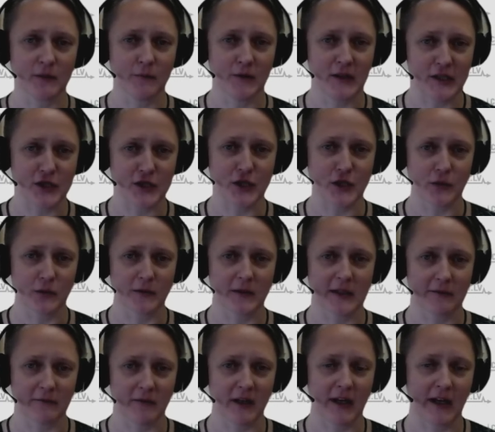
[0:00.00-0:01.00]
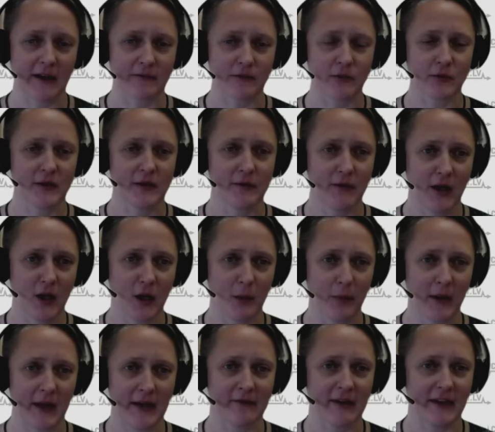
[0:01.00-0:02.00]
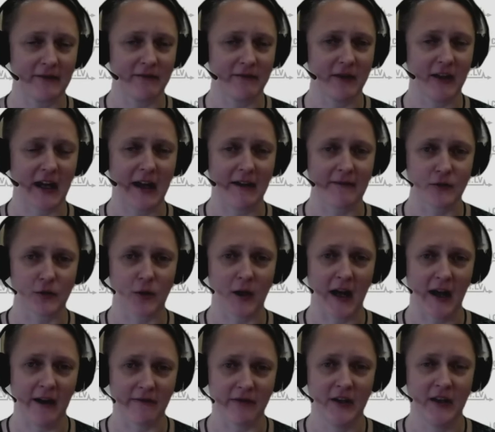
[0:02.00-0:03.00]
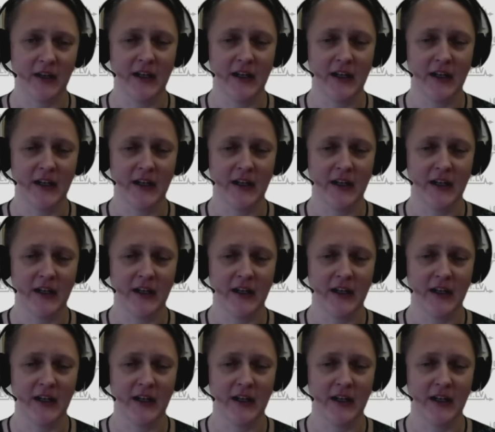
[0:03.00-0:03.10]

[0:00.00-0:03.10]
virtue that we have to develop and that we have to have